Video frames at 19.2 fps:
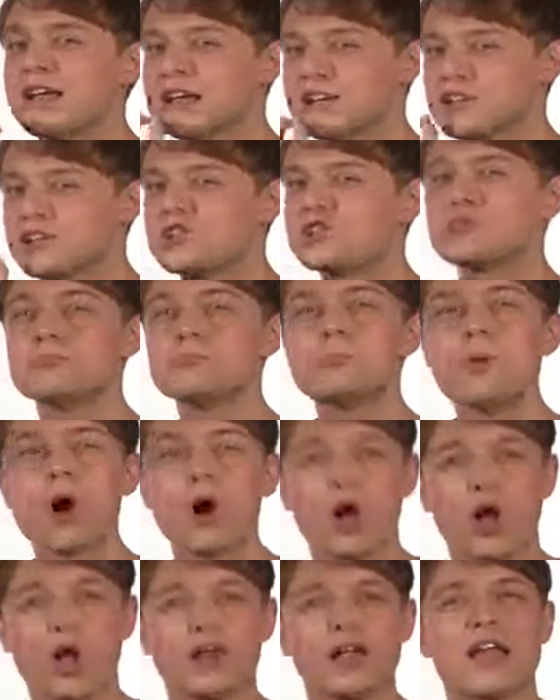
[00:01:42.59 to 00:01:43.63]
is
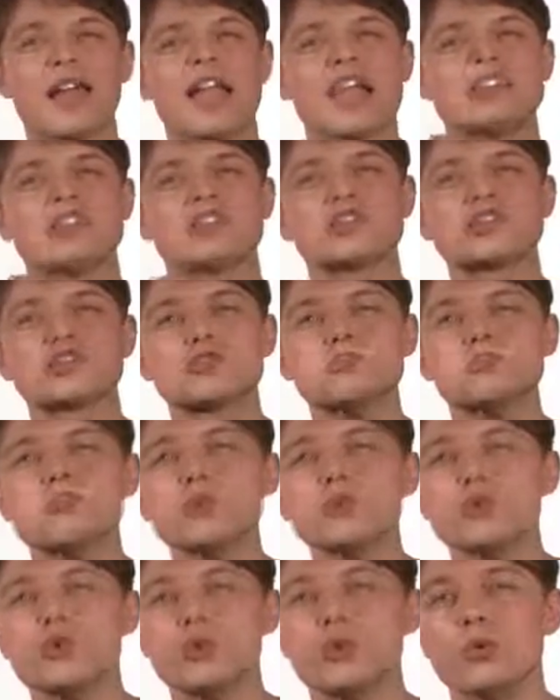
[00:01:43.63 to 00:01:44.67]
small and
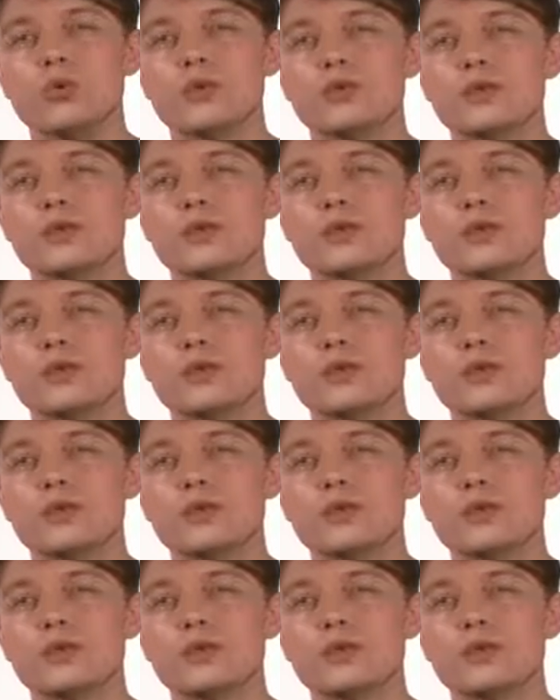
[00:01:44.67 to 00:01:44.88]
smooth.